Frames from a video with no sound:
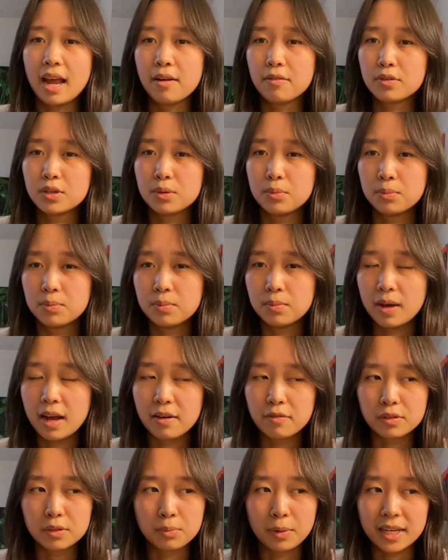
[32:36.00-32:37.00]

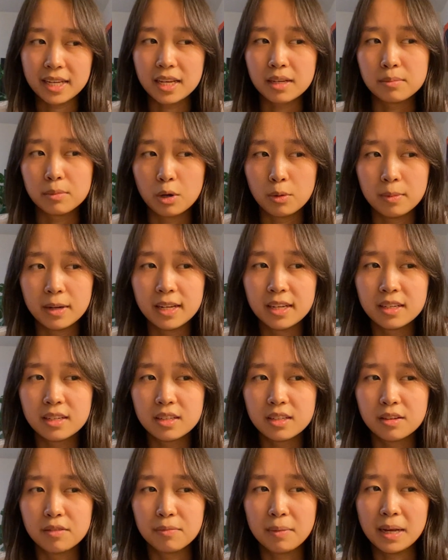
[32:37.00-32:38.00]
every waking
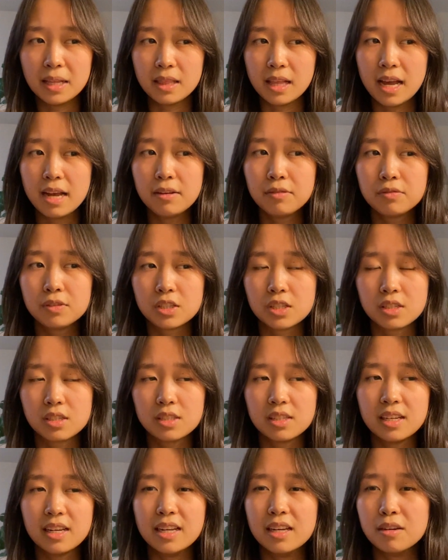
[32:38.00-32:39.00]
moment of my life just
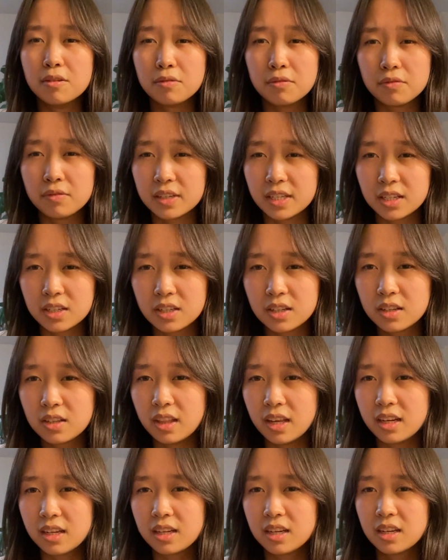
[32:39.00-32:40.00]
in fear,
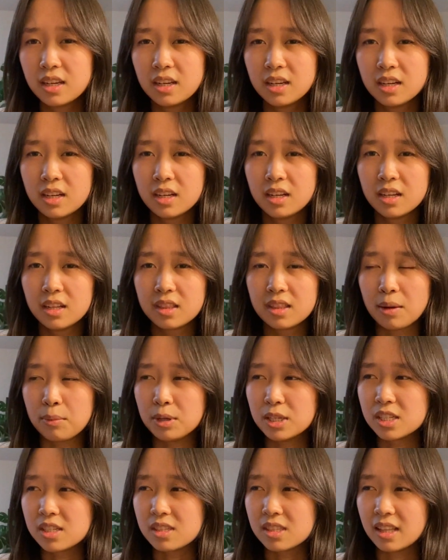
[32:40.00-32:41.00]
like, that
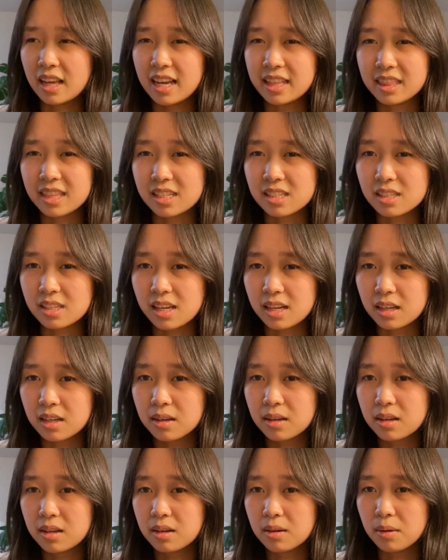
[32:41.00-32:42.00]
we just let this, like,
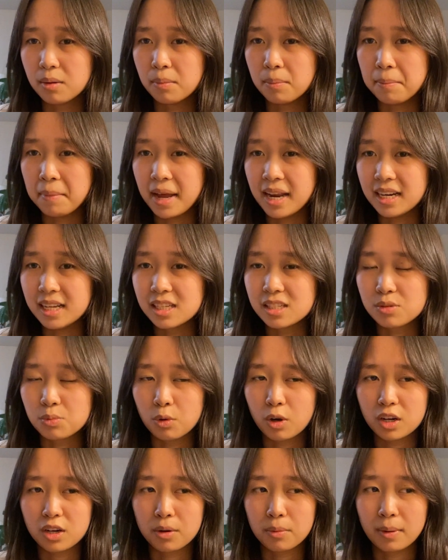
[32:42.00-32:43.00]
menace
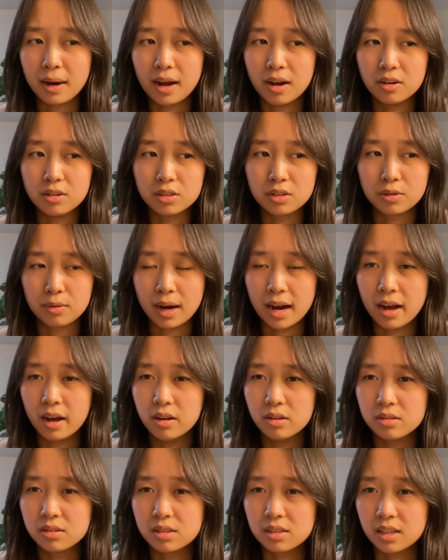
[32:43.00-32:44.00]
walk around
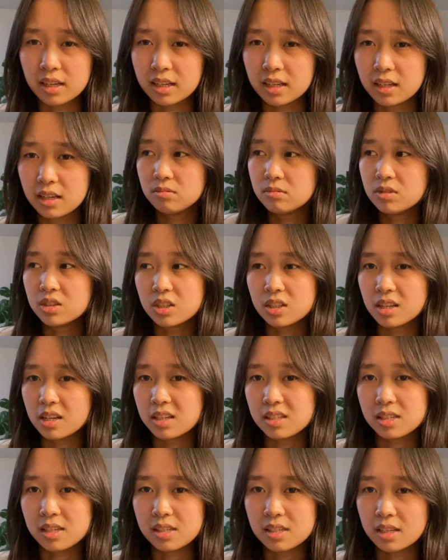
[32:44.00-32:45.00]
grounds, like, just
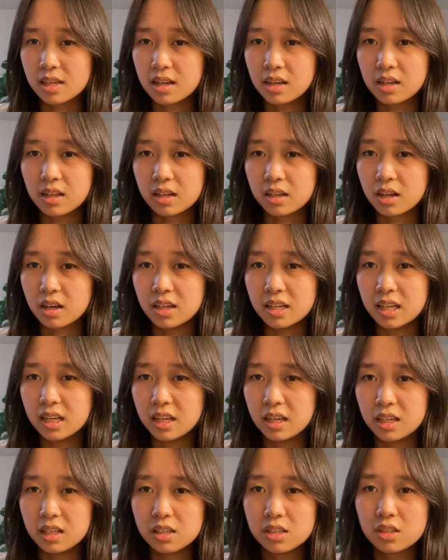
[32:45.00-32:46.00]
existing, like,
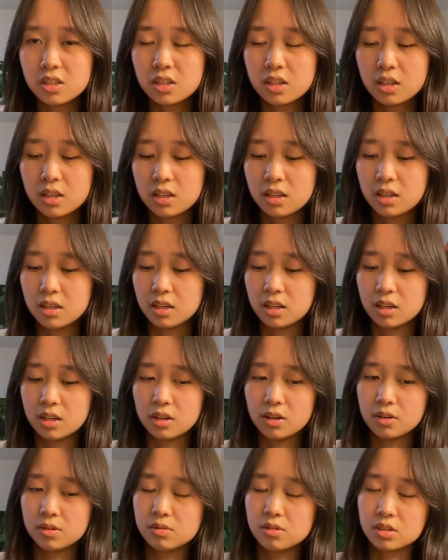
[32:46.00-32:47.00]
unhinged, you
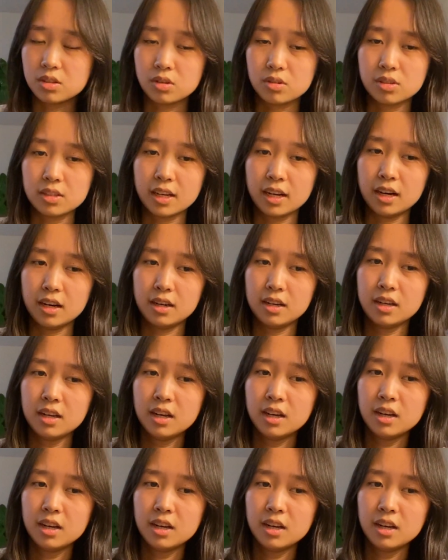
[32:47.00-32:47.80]
know? So scared.